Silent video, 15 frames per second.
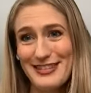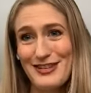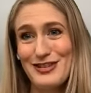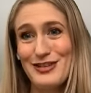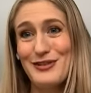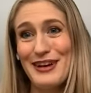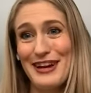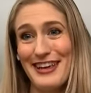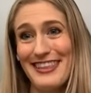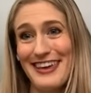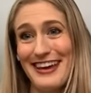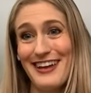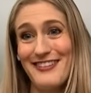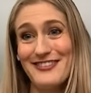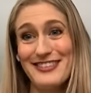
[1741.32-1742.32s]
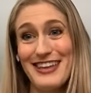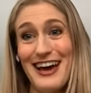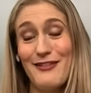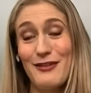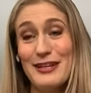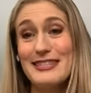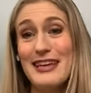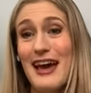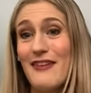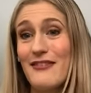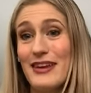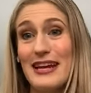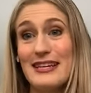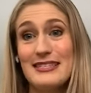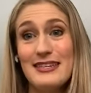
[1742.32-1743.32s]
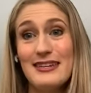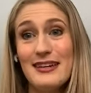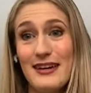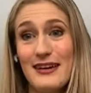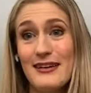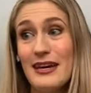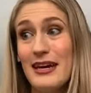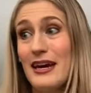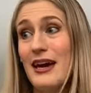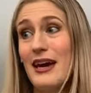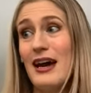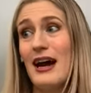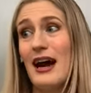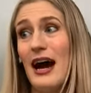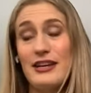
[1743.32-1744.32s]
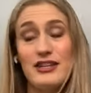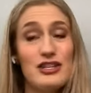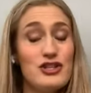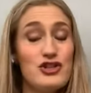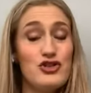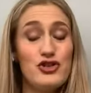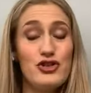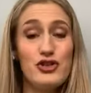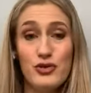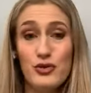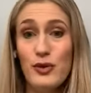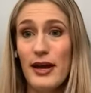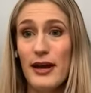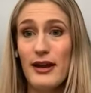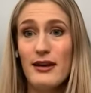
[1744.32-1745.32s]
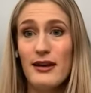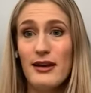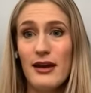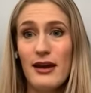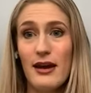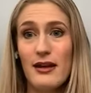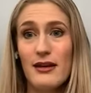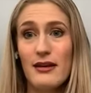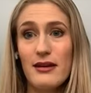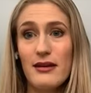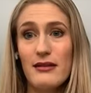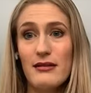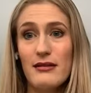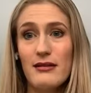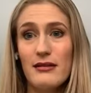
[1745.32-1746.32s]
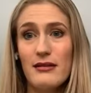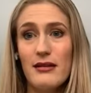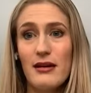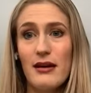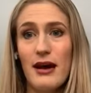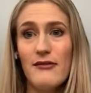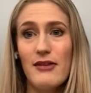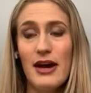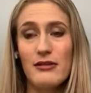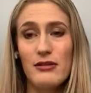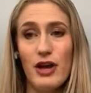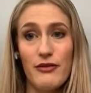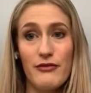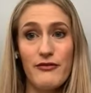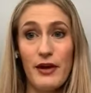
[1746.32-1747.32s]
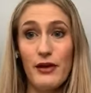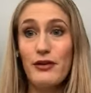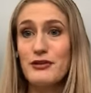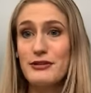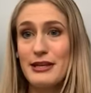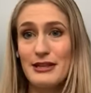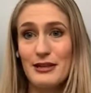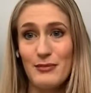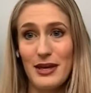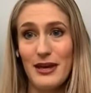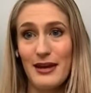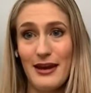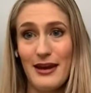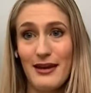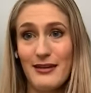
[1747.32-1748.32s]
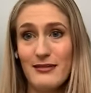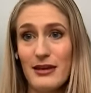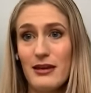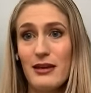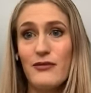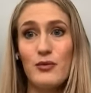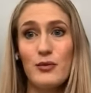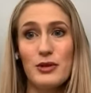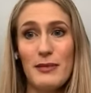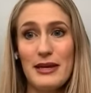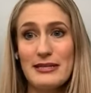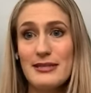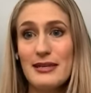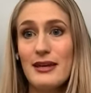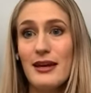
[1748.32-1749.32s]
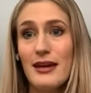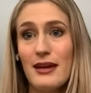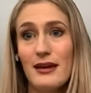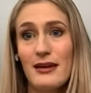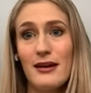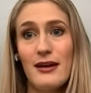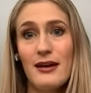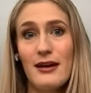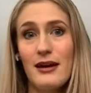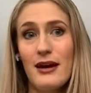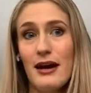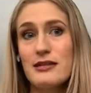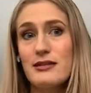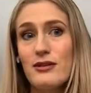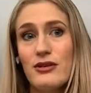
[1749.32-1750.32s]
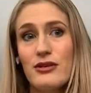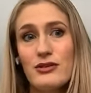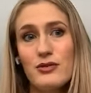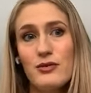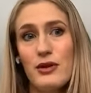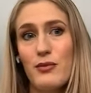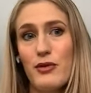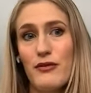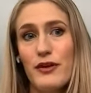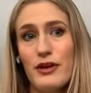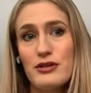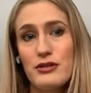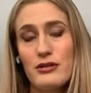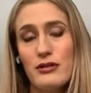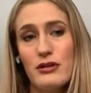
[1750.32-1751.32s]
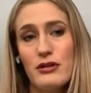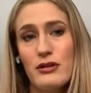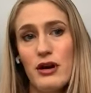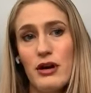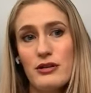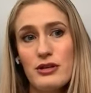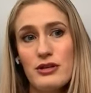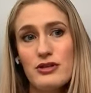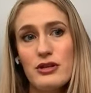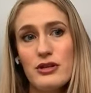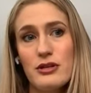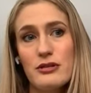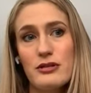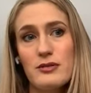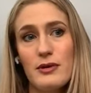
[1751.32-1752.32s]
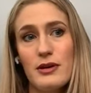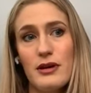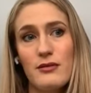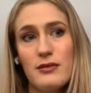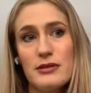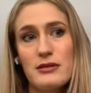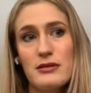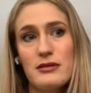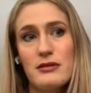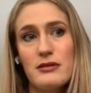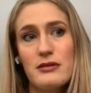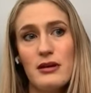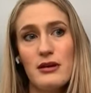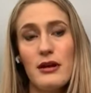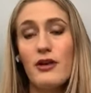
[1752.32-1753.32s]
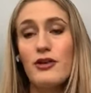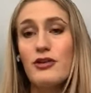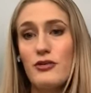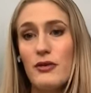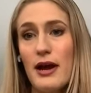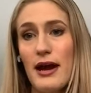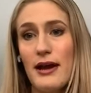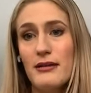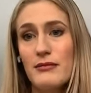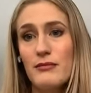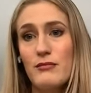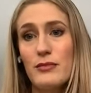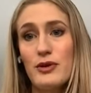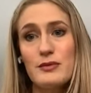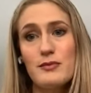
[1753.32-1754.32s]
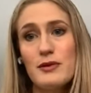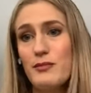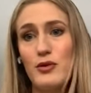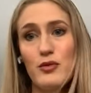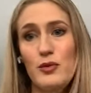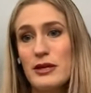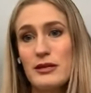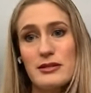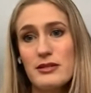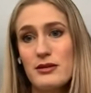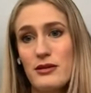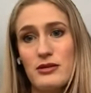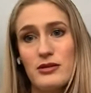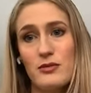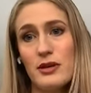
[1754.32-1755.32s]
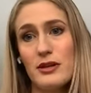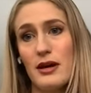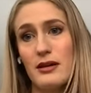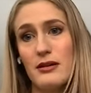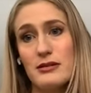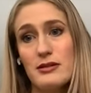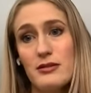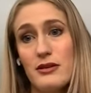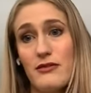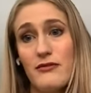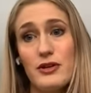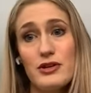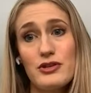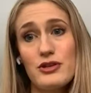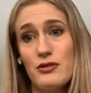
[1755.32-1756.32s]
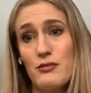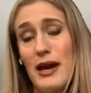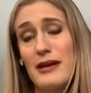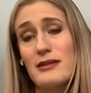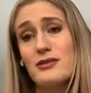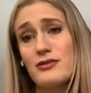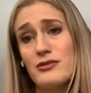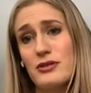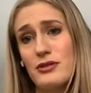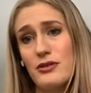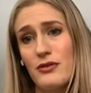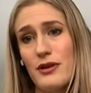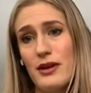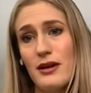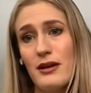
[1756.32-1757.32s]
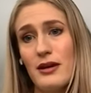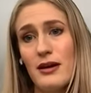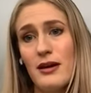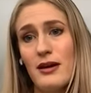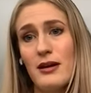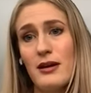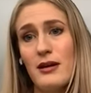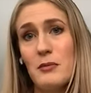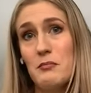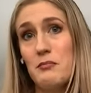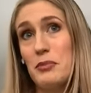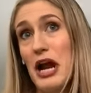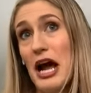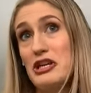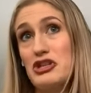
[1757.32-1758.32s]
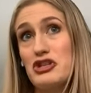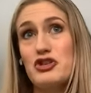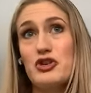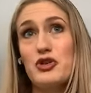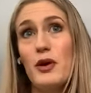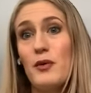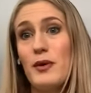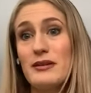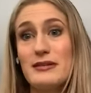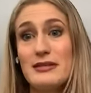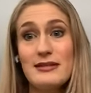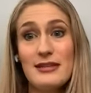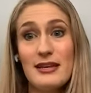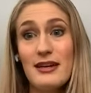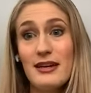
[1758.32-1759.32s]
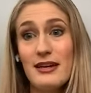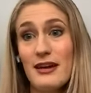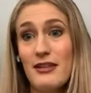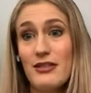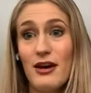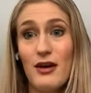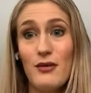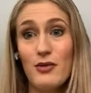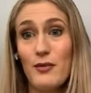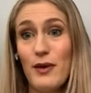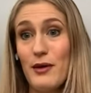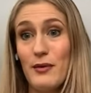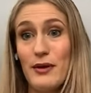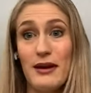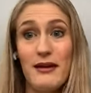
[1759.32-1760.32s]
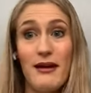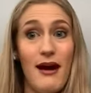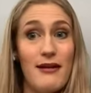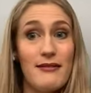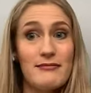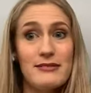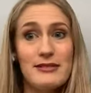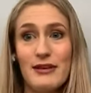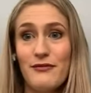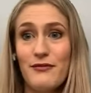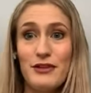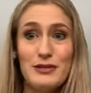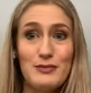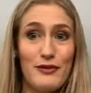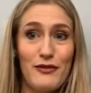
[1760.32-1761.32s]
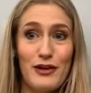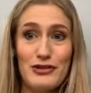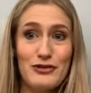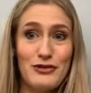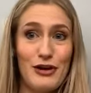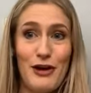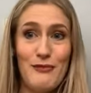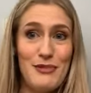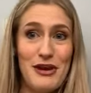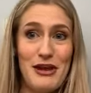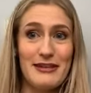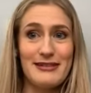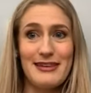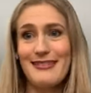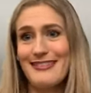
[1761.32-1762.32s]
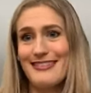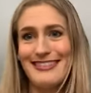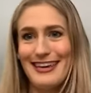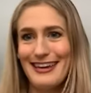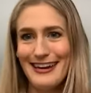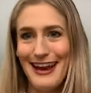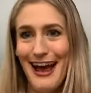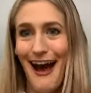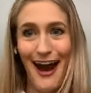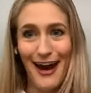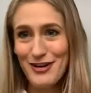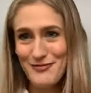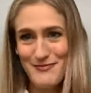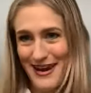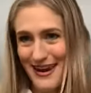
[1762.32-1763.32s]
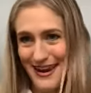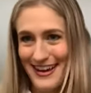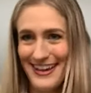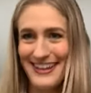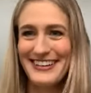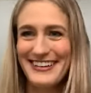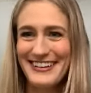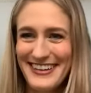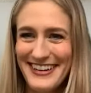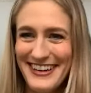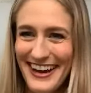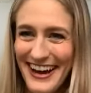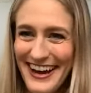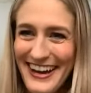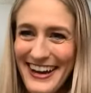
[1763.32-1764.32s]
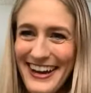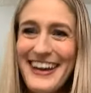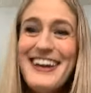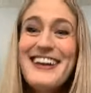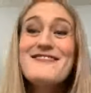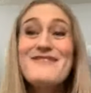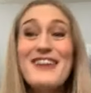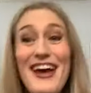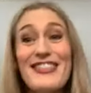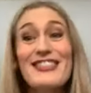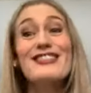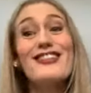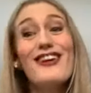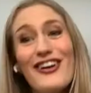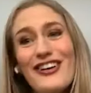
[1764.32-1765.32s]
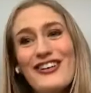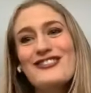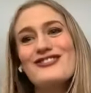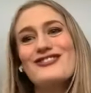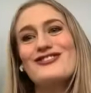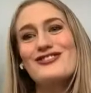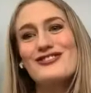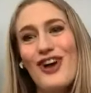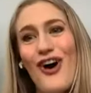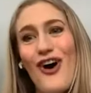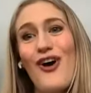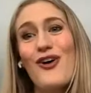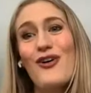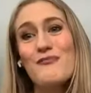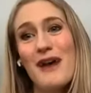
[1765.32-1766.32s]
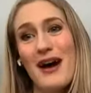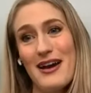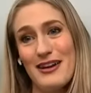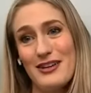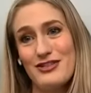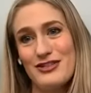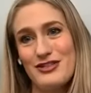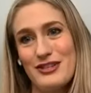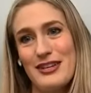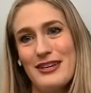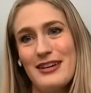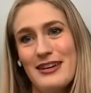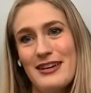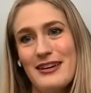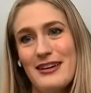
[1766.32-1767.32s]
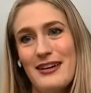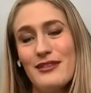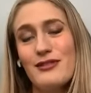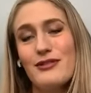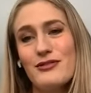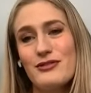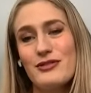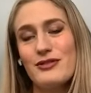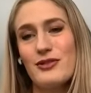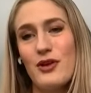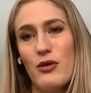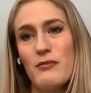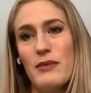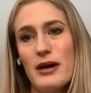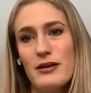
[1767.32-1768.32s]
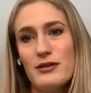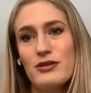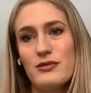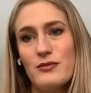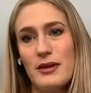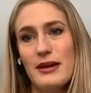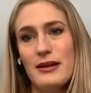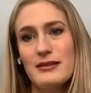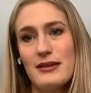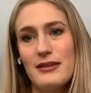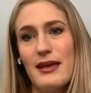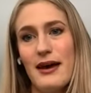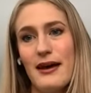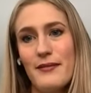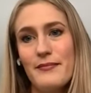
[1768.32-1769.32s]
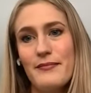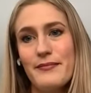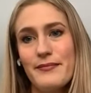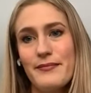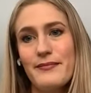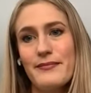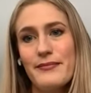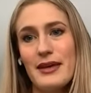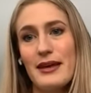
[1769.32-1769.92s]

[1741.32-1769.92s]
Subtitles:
to do anything. Once I have an idea, I just do it. And I've had a lot of failures at the beginning, like even with my singing. I started doing professional auditions when I was an undergrad. Most people wouldn't start doing that until they finished their master's degree. But I just knew I wanted to sing. And I thought, well, why would I not sing for these professional companies? And they didn't hire me. But I learned so much. I learned so much when I did that. And